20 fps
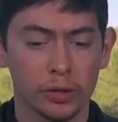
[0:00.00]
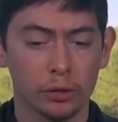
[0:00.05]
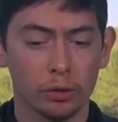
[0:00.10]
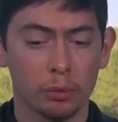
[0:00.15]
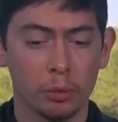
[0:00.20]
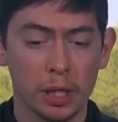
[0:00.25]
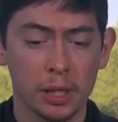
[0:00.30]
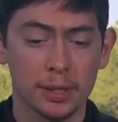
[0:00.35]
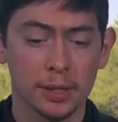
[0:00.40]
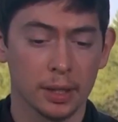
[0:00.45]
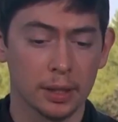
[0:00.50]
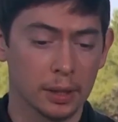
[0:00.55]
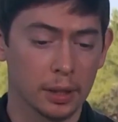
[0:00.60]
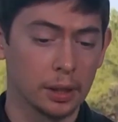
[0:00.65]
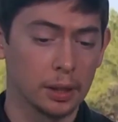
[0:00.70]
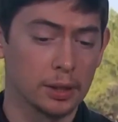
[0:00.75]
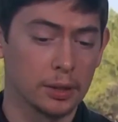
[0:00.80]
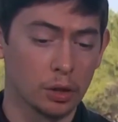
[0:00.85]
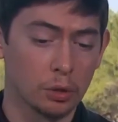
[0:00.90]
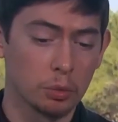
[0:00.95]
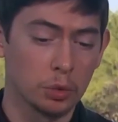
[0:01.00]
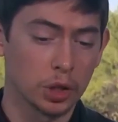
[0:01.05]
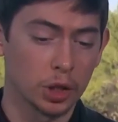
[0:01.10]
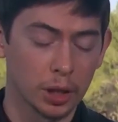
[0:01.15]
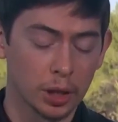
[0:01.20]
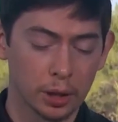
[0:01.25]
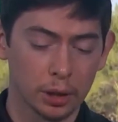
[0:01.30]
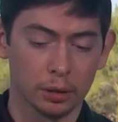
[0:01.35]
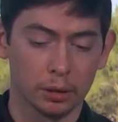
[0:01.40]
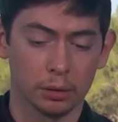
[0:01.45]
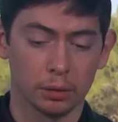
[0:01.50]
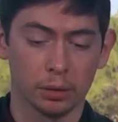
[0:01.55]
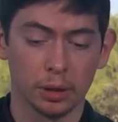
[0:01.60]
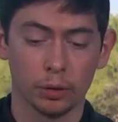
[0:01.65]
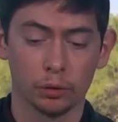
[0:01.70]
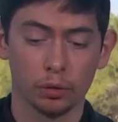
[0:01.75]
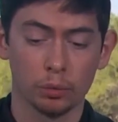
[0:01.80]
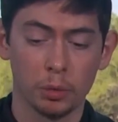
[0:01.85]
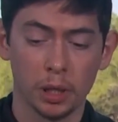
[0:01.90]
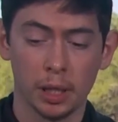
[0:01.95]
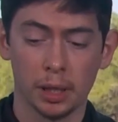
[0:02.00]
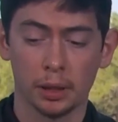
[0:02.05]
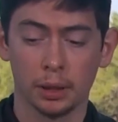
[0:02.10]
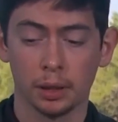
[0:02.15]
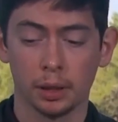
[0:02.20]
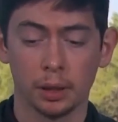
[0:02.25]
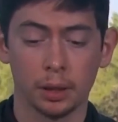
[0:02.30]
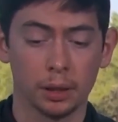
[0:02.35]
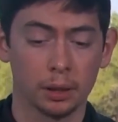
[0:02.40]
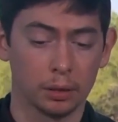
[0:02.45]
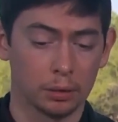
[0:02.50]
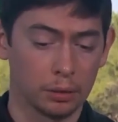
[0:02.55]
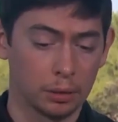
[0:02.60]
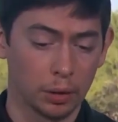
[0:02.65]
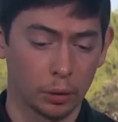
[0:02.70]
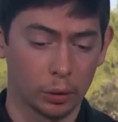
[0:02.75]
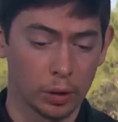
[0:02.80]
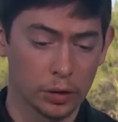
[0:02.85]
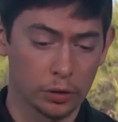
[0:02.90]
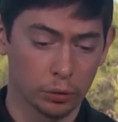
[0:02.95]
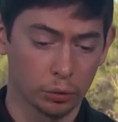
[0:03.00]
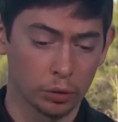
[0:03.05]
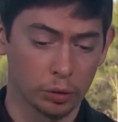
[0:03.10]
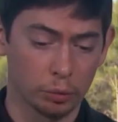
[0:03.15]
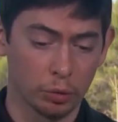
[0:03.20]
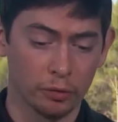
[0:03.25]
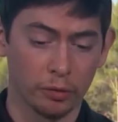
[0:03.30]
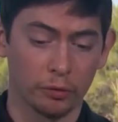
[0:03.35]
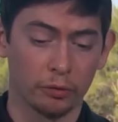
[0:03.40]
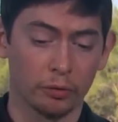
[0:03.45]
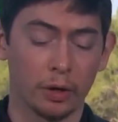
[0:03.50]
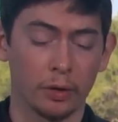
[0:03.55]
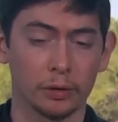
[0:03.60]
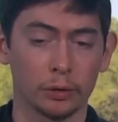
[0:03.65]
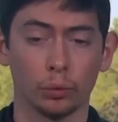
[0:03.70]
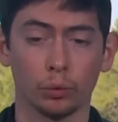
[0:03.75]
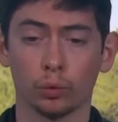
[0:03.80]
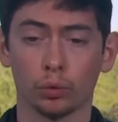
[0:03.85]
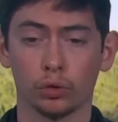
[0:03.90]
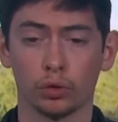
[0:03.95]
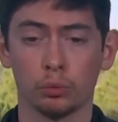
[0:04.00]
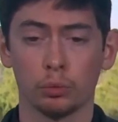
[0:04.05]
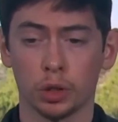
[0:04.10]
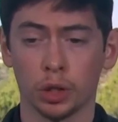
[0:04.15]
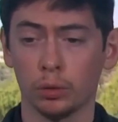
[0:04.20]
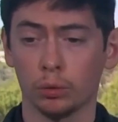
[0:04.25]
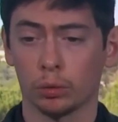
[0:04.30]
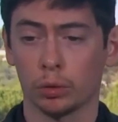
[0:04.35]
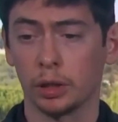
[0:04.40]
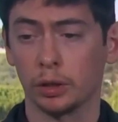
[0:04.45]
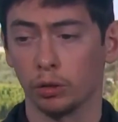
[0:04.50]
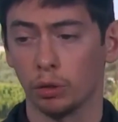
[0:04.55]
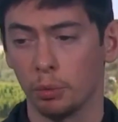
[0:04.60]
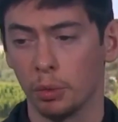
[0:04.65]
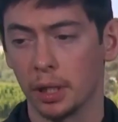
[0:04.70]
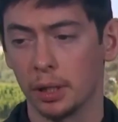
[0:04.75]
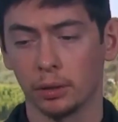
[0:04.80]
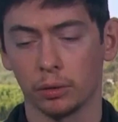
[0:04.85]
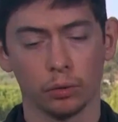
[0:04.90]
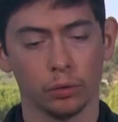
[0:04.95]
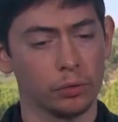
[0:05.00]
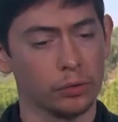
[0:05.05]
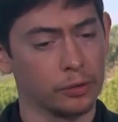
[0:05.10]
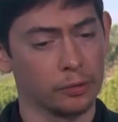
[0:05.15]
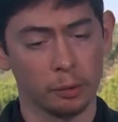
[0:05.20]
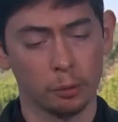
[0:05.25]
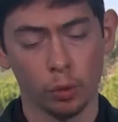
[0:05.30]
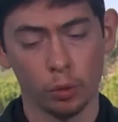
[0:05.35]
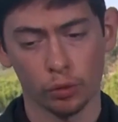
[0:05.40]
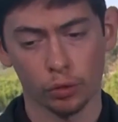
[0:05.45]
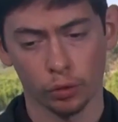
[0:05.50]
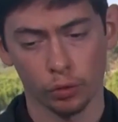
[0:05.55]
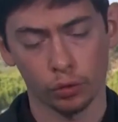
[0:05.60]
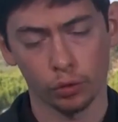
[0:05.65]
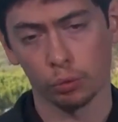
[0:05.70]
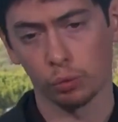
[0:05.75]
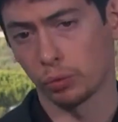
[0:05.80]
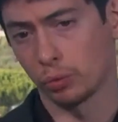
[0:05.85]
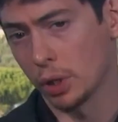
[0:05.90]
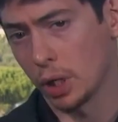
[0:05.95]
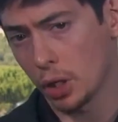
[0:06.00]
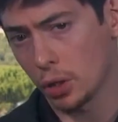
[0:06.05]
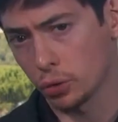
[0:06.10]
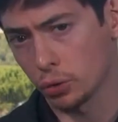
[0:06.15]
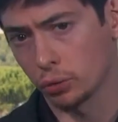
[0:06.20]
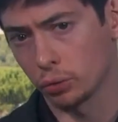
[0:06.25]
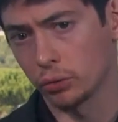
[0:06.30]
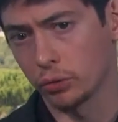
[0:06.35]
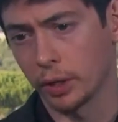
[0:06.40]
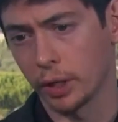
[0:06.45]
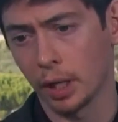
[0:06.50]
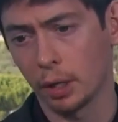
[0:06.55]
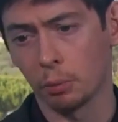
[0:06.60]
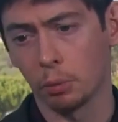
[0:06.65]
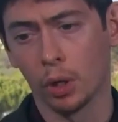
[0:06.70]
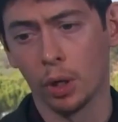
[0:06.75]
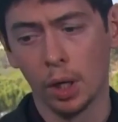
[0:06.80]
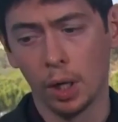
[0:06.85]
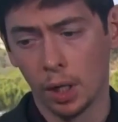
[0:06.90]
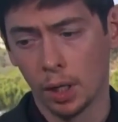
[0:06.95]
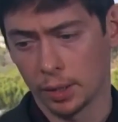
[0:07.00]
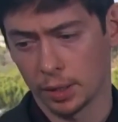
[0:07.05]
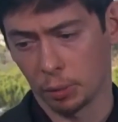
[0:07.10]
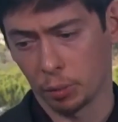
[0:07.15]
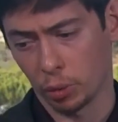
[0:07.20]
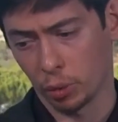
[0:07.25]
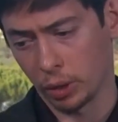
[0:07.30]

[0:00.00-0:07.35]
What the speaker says: I mean fields in the broadest meaning of the word. It can be banks, for example, any field you can imagine, a very specific